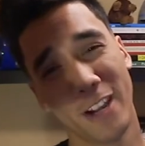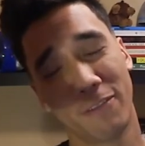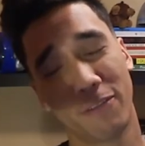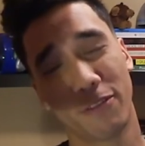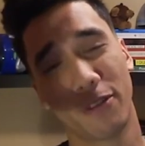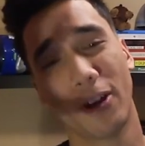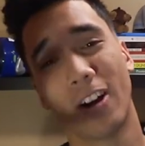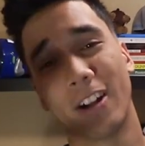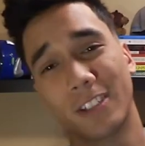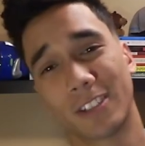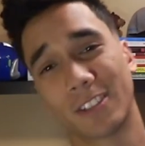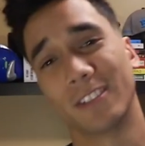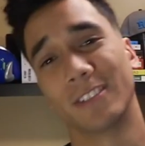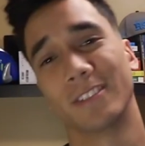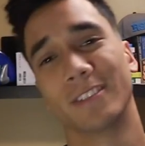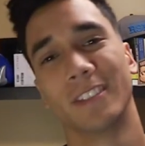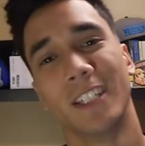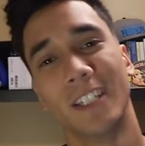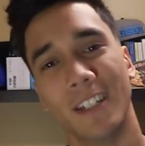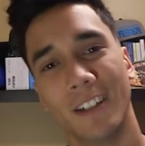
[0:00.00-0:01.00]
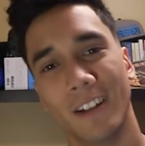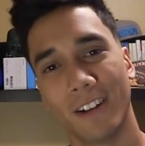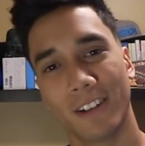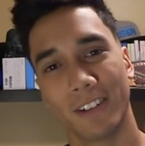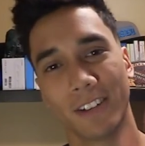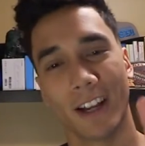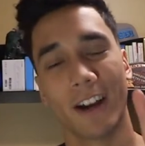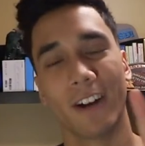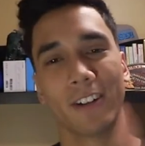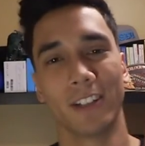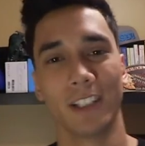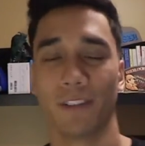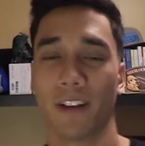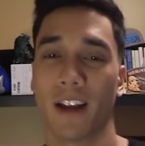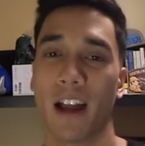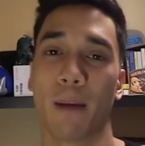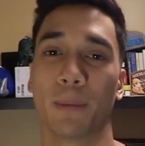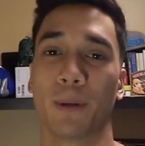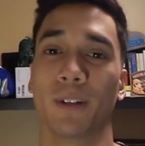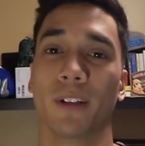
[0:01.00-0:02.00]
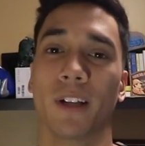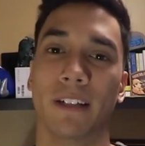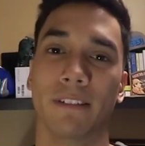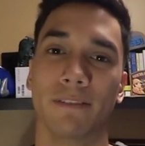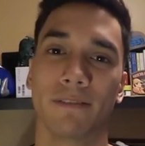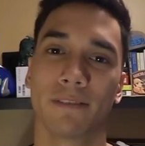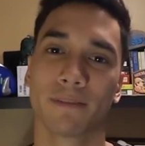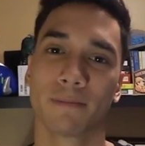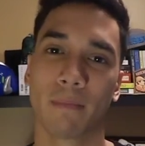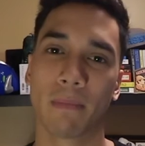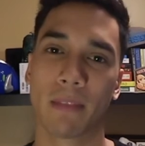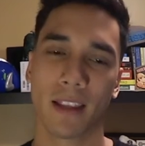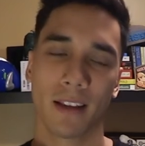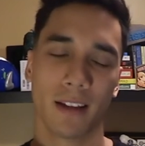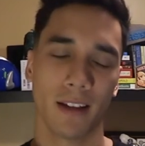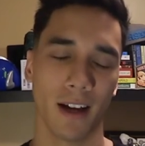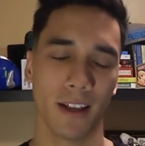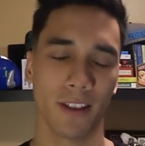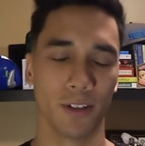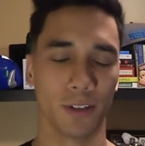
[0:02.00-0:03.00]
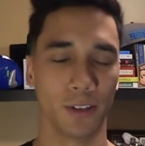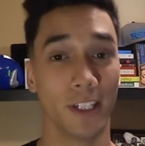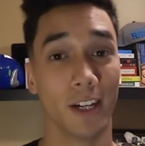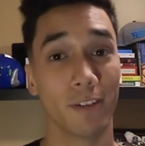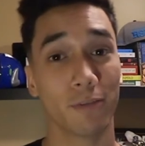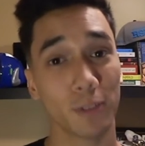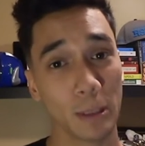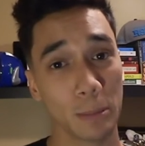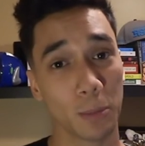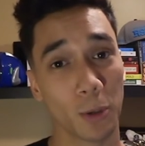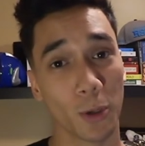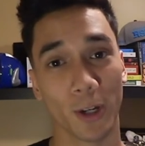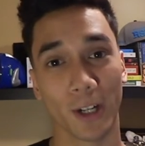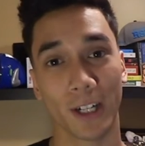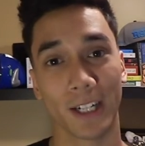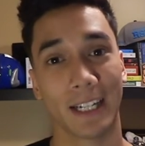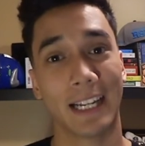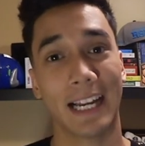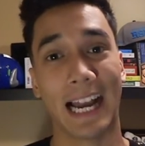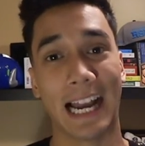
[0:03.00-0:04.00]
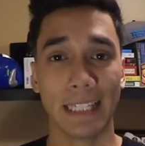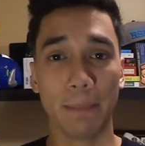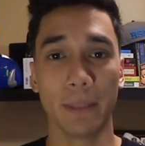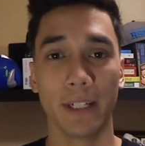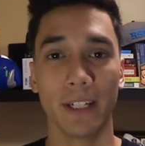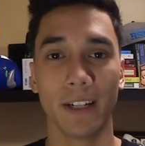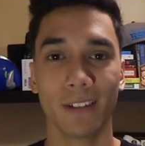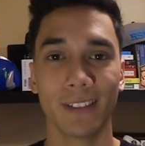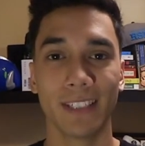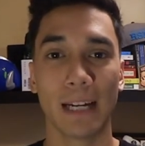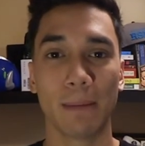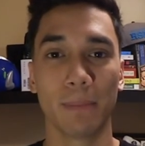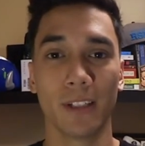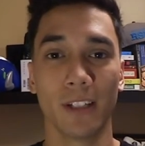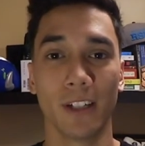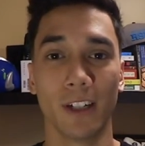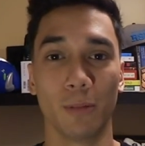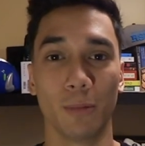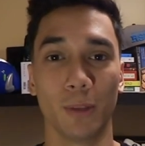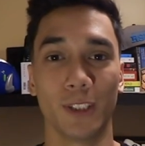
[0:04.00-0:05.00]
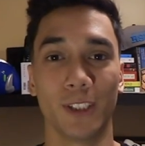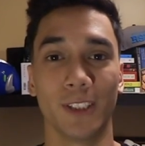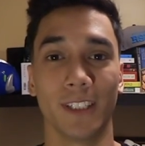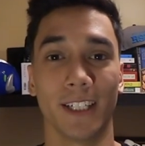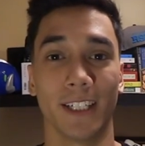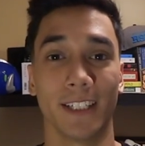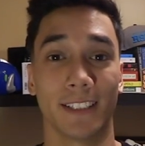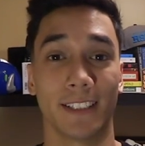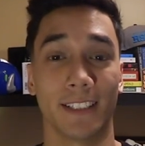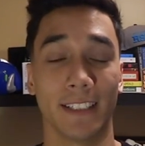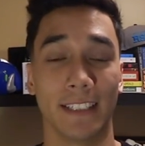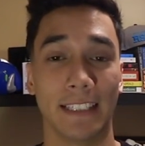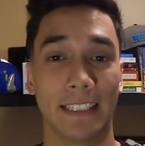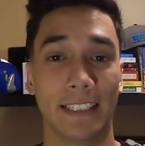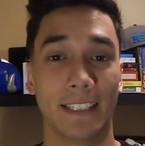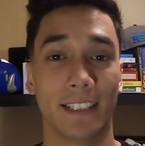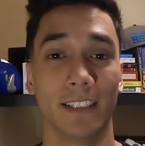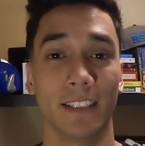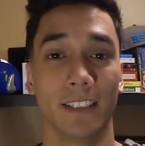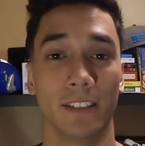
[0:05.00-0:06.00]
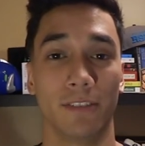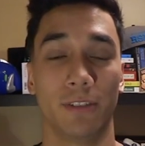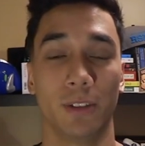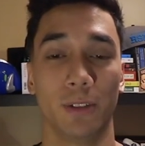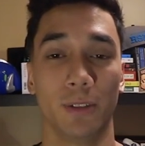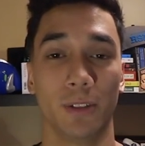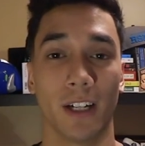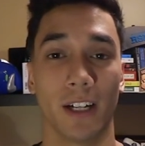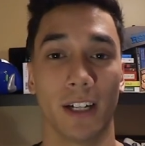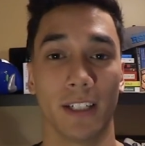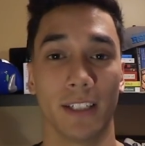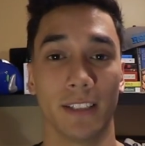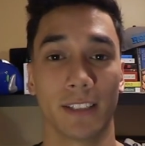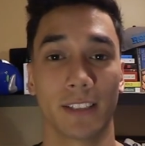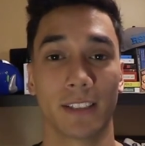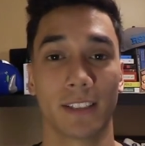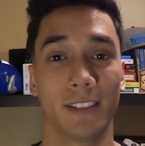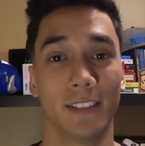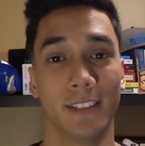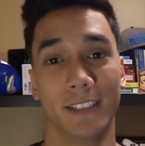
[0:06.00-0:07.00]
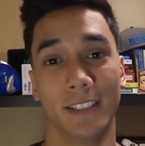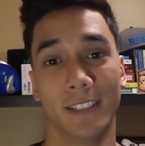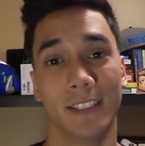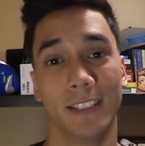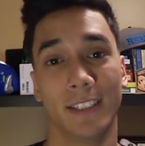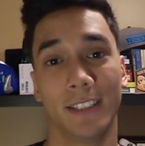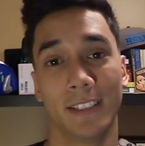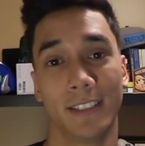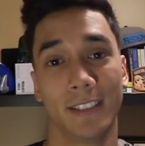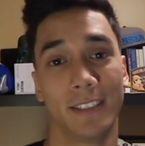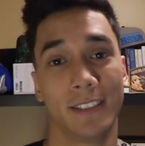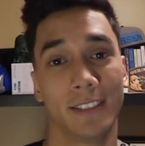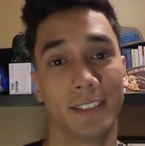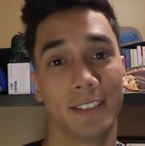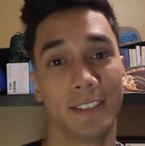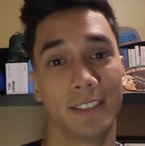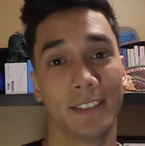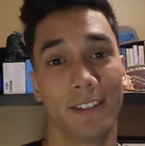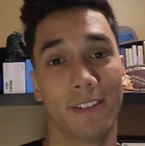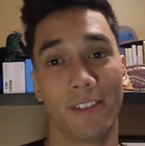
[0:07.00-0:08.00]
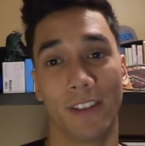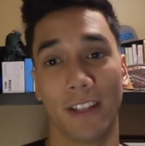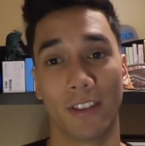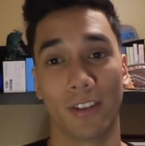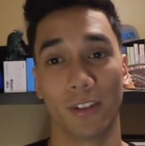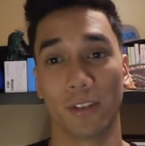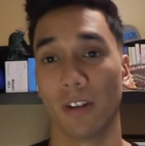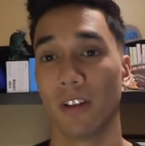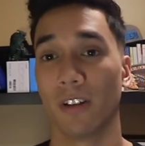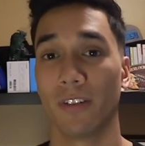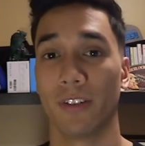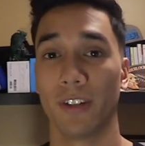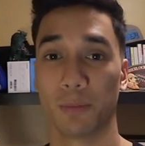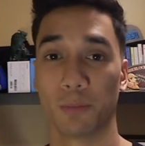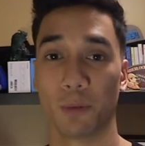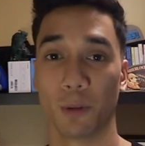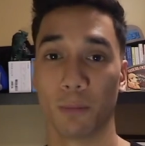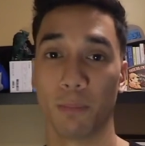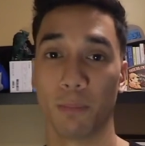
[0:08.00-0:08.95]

thoughts on how to live a happier life. There are definitely more. Let me know down below what you guys think, if you guys think there are other things more